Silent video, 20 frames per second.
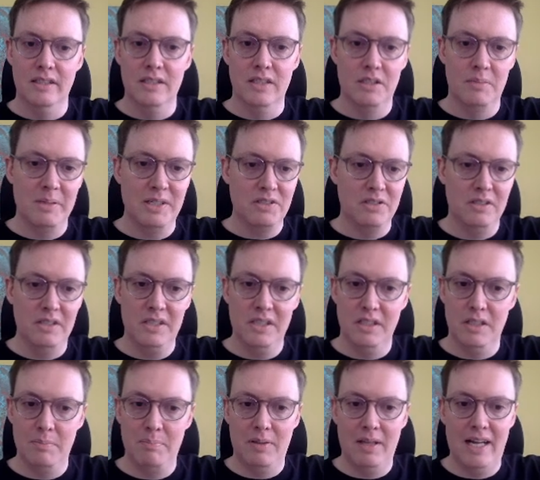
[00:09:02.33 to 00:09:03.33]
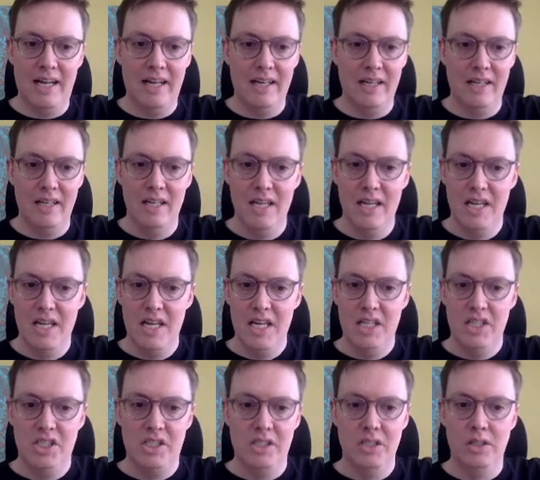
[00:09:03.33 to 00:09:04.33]
especially since black is
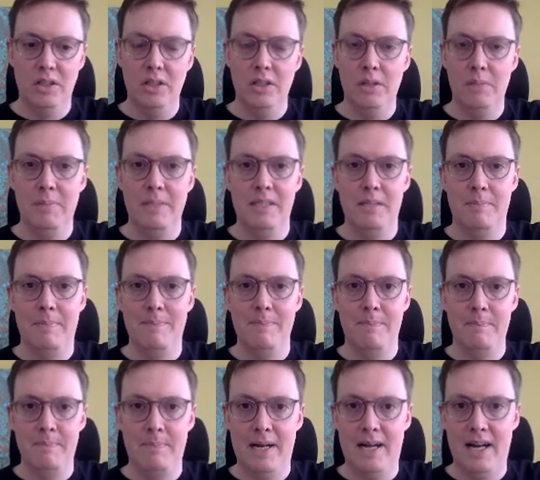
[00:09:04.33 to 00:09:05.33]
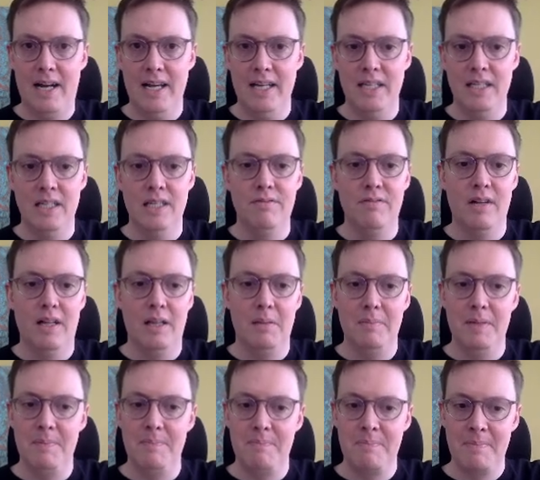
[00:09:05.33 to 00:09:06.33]
still a little bit behind in
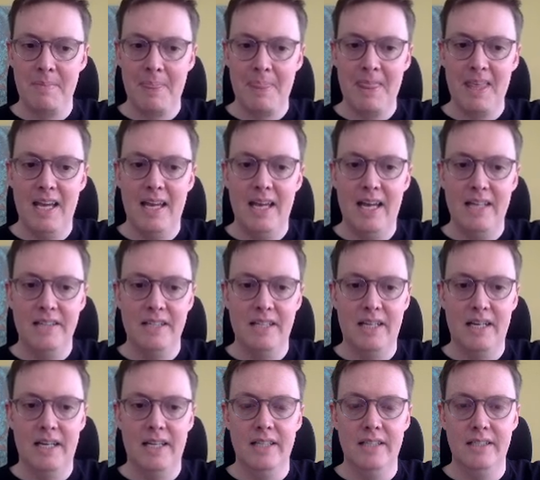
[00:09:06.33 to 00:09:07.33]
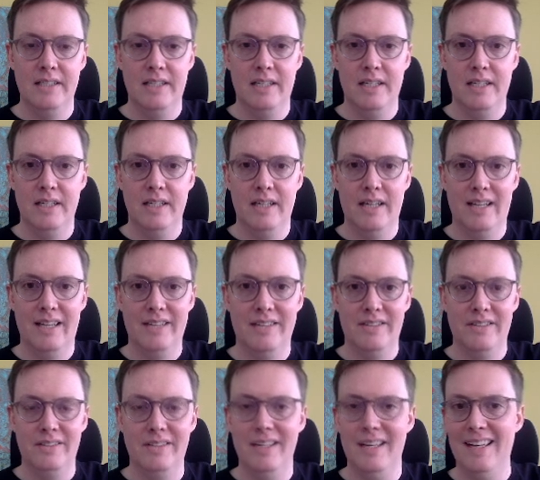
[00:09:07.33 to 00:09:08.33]
development, hasn't gotten his king
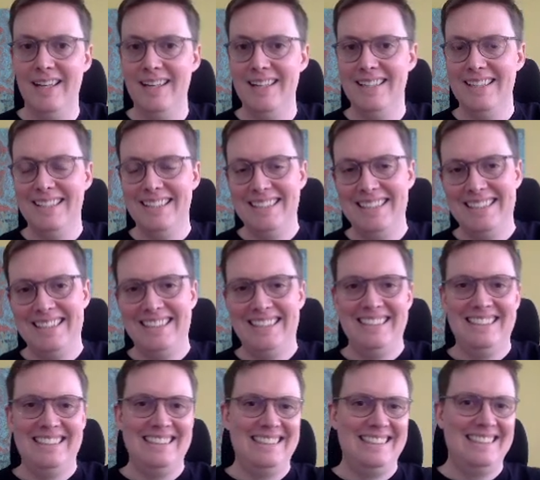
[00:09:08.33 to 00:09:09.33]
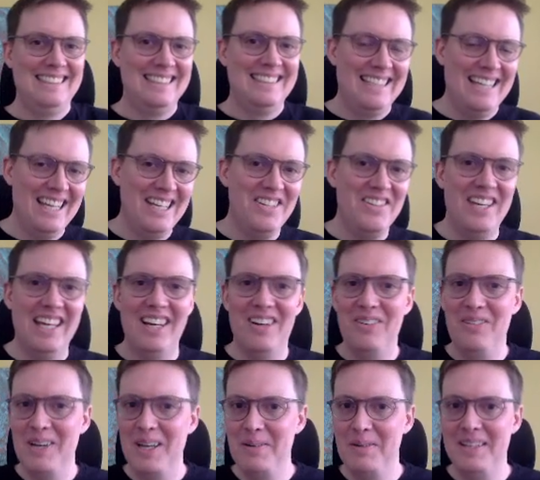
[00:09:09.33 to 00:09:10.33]
castled yet. Can you get
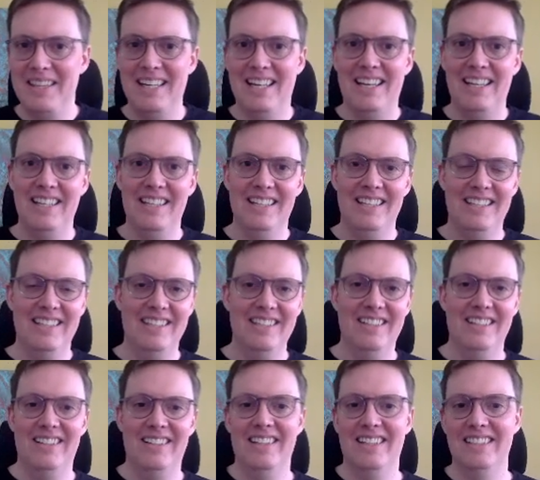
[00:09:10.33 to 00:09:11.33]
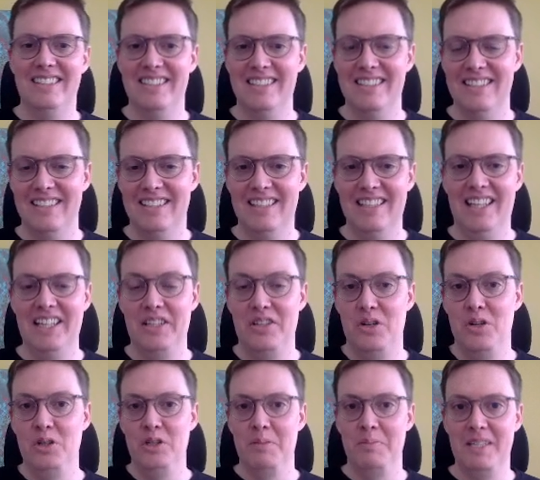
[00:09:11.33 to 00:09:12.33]
away with that? You know, that's like the
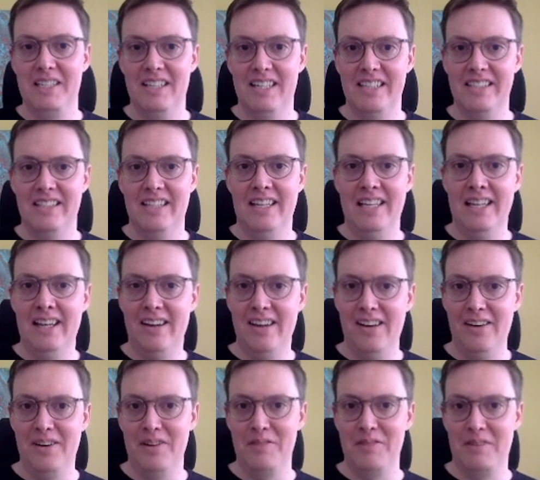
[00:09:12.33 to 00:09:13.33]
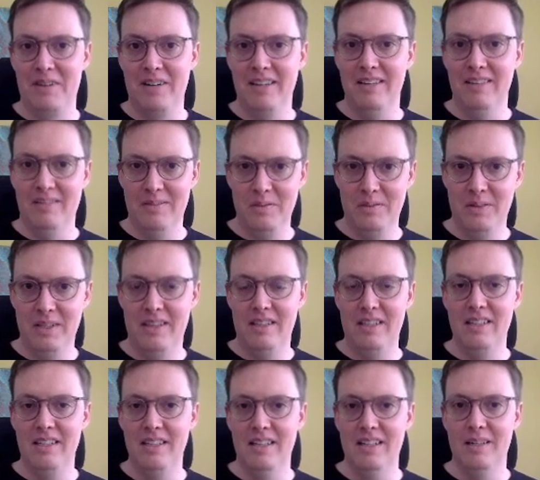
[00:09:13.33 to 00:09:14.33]
ultimate test in the night off, right? With
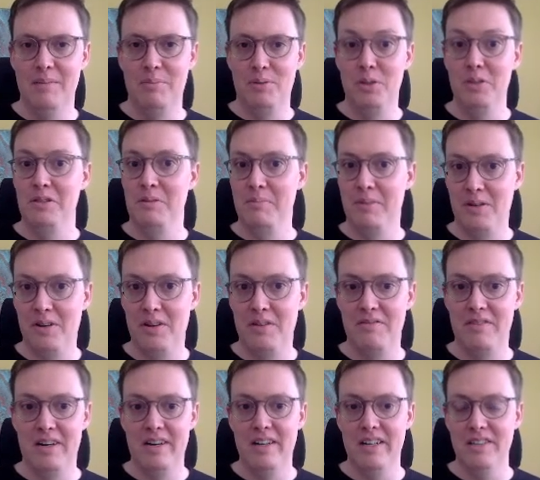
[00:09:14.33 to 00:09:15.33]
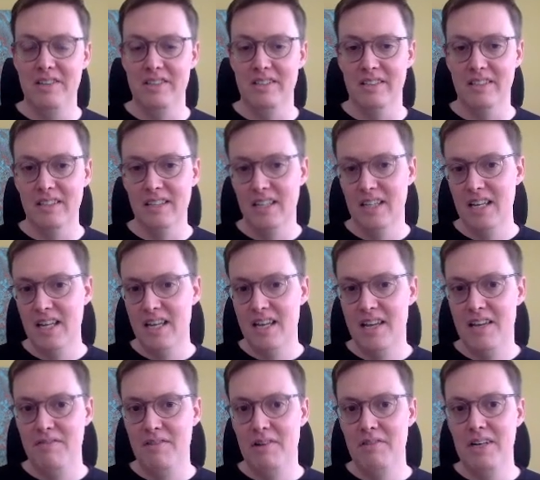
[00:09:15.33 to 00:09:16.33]
the poison pawn variation.
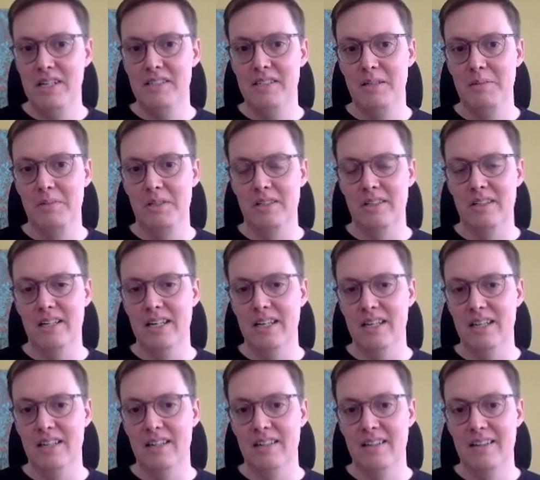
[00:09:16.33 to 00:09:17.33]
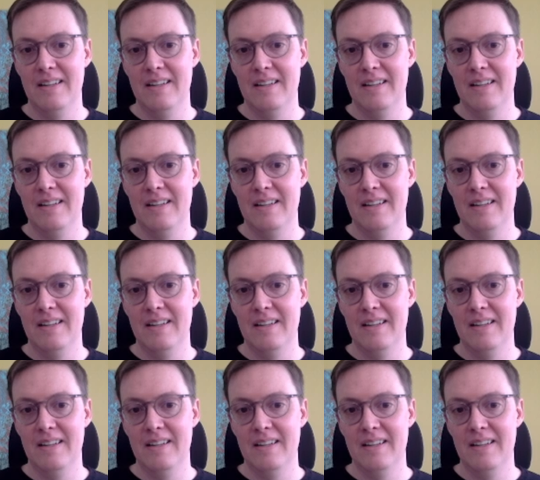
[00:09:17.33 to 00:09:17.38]
Very similar here.